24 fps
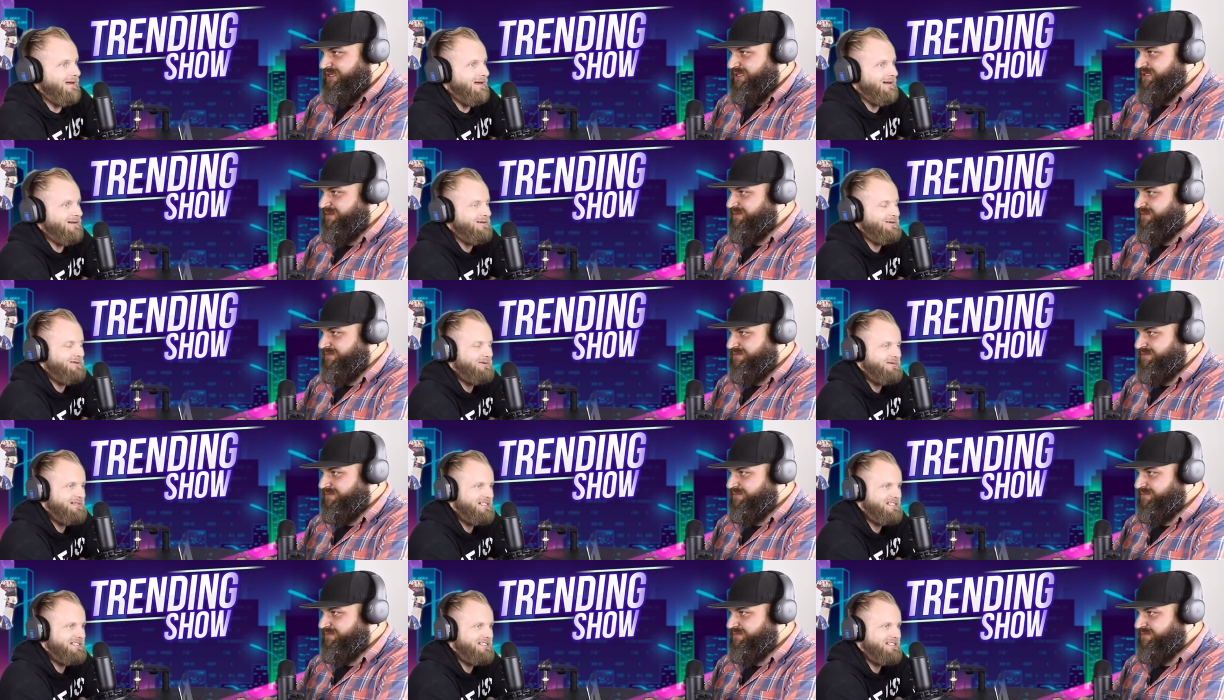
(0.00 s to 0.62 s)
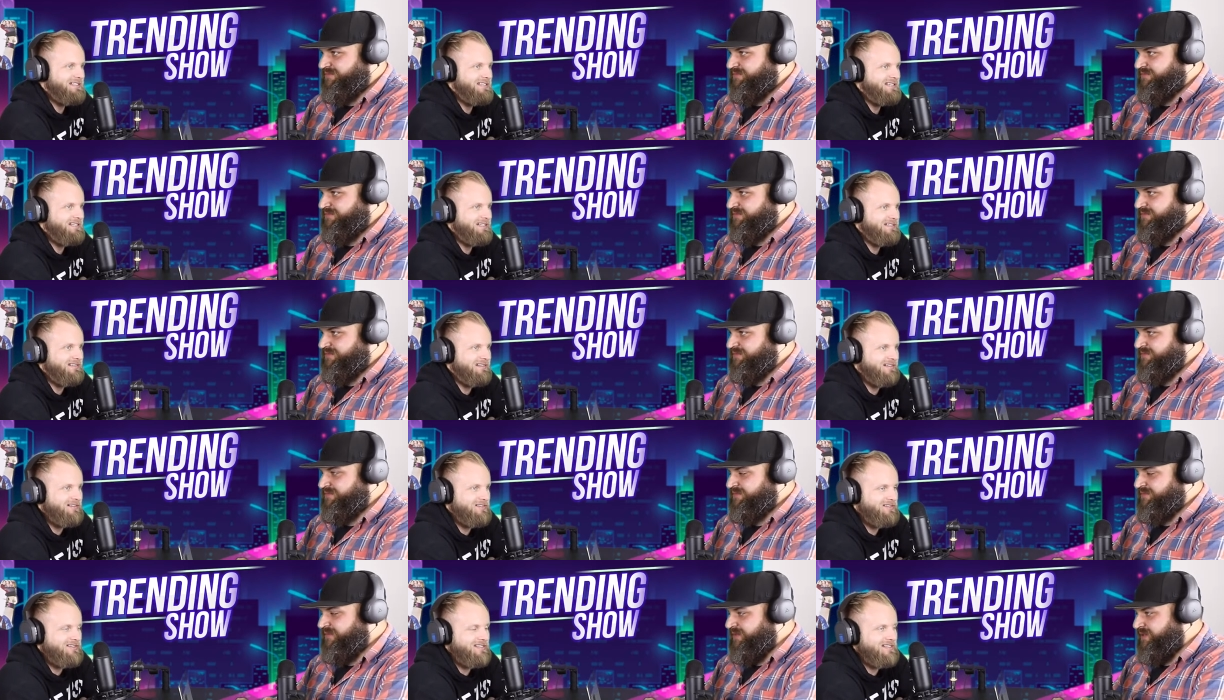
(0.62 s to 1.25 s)
Speaker 1: good. Who was the,
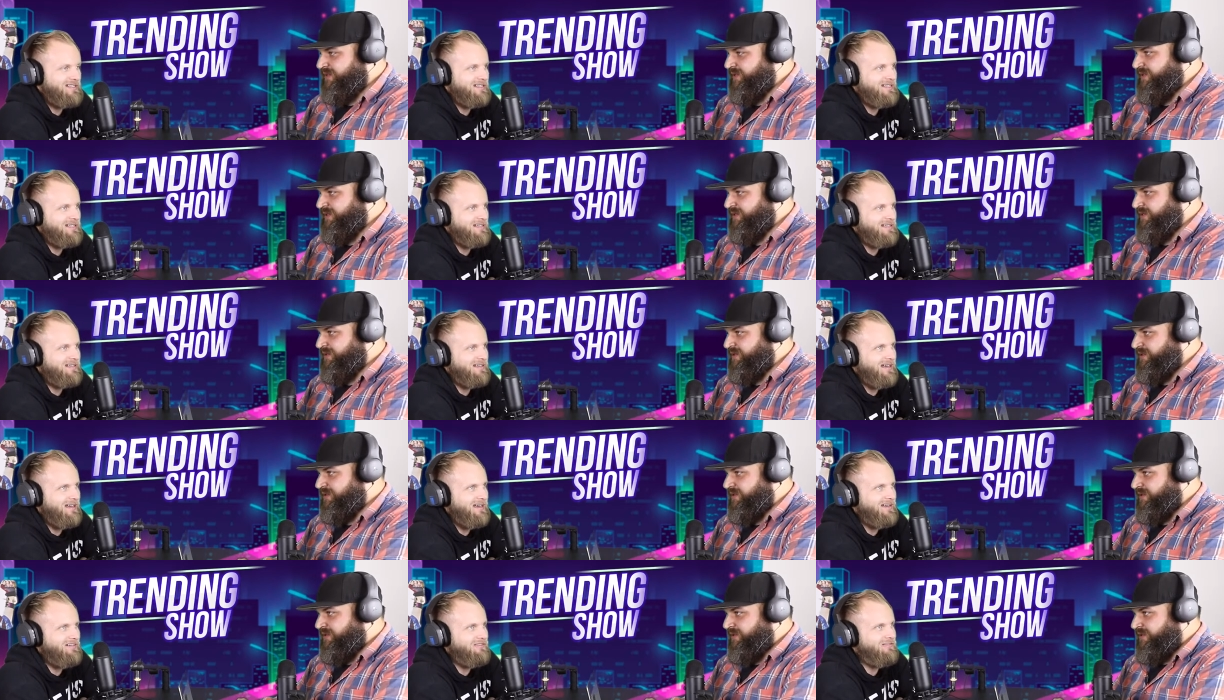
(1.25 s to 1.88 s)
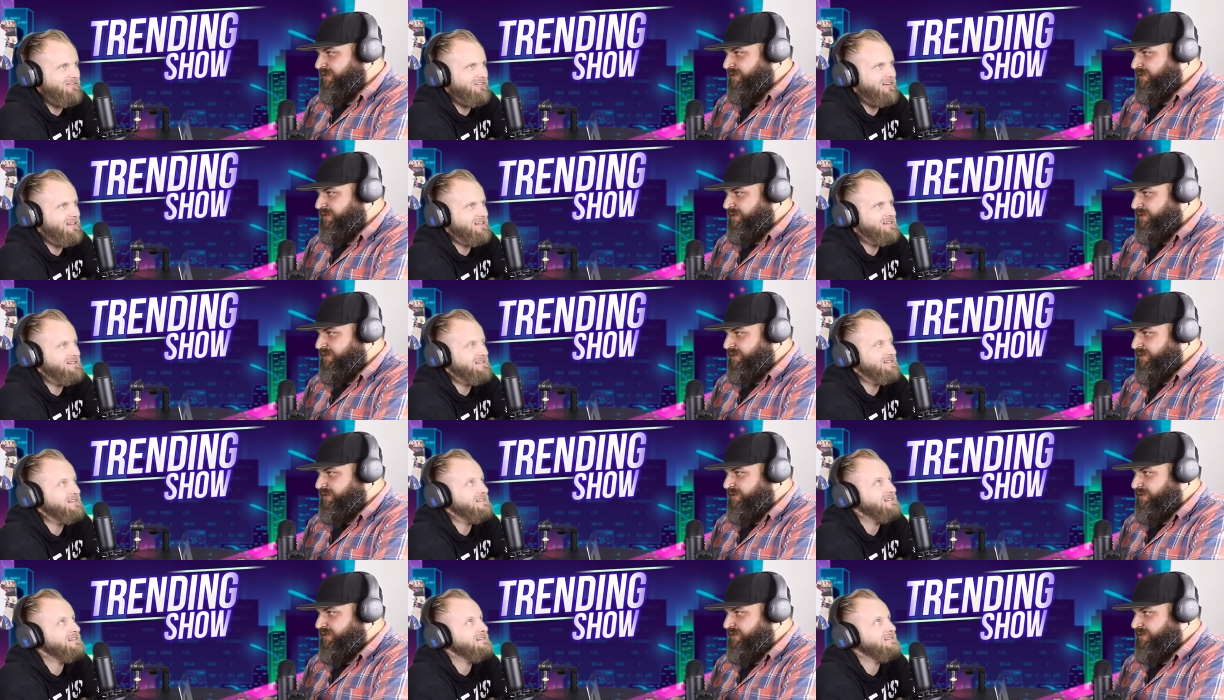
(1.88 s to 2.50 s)
there's a, I had a friend
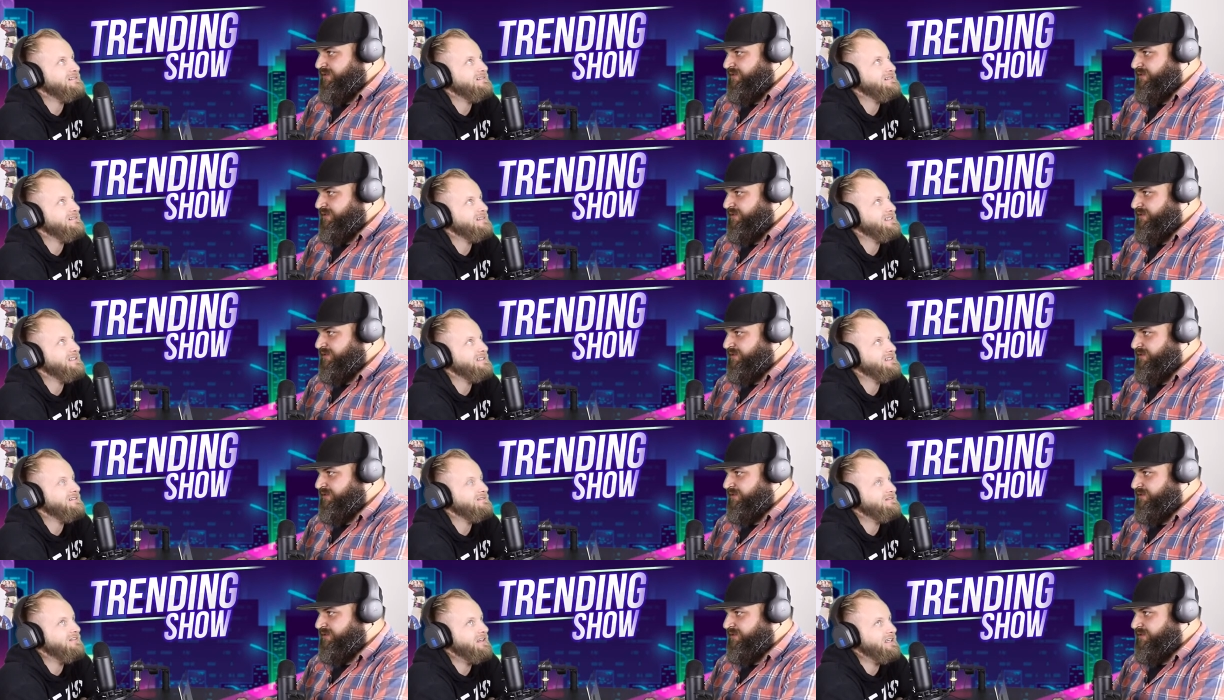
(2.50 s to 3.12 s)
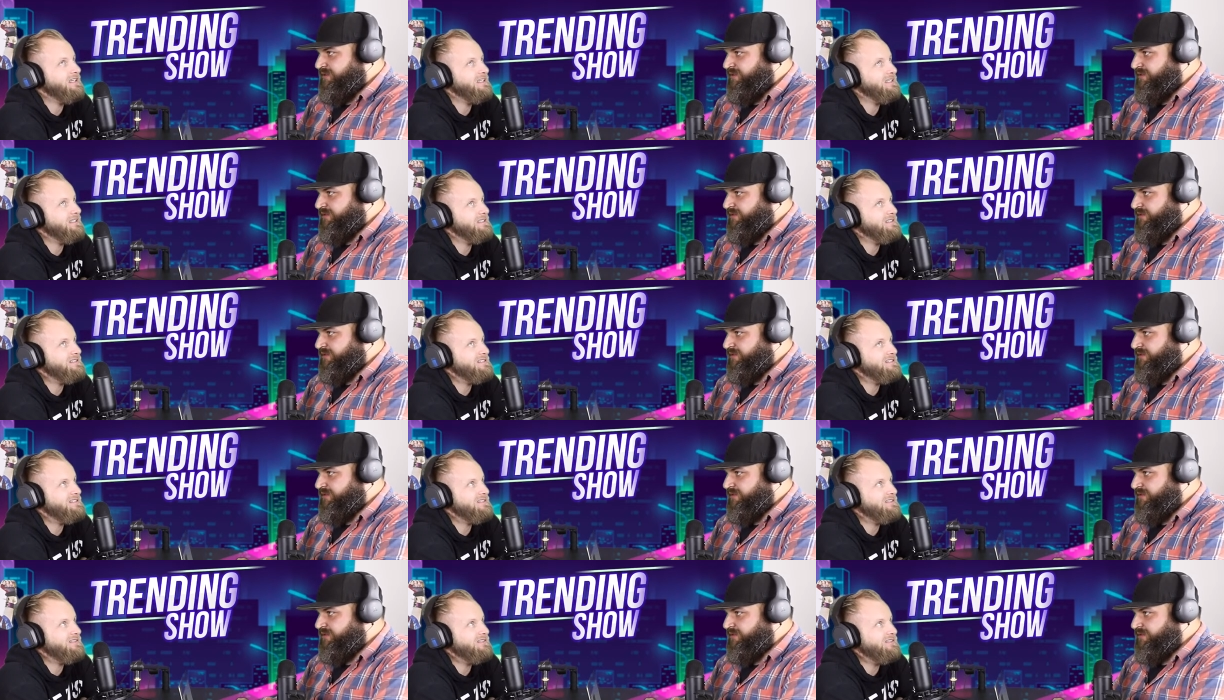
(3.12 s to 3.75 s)
in
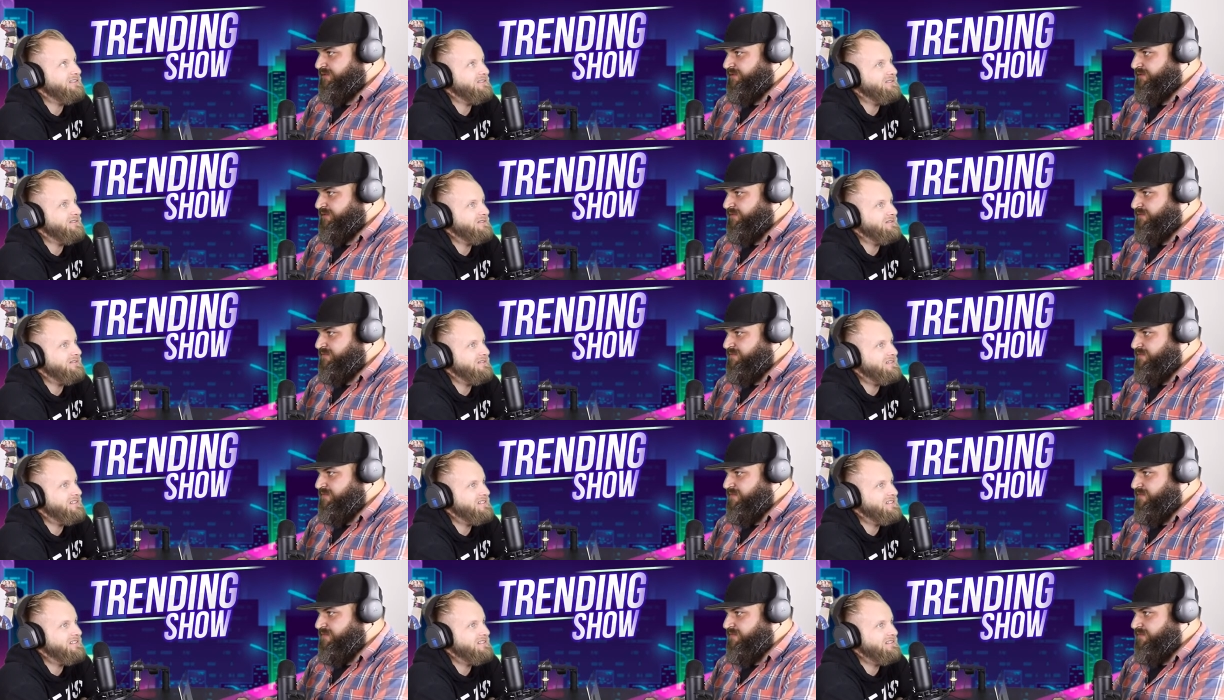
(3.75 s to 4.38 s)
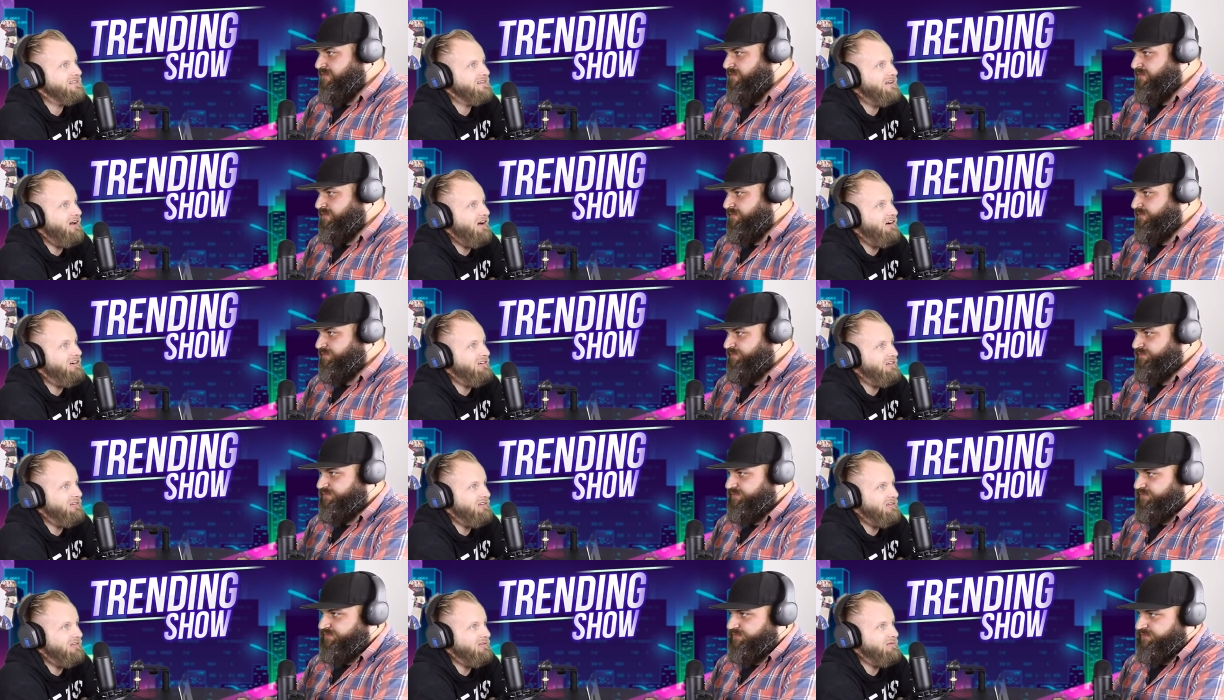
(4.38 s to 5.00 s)
Vegas whose
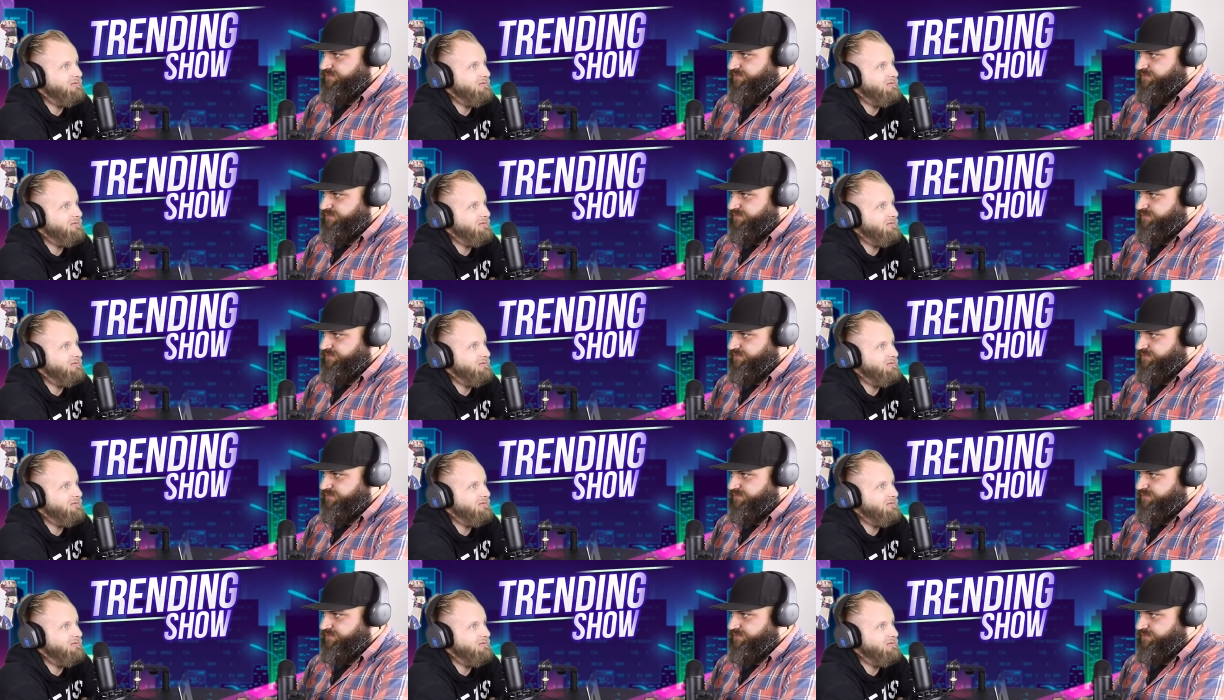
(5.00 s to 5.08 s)
uncle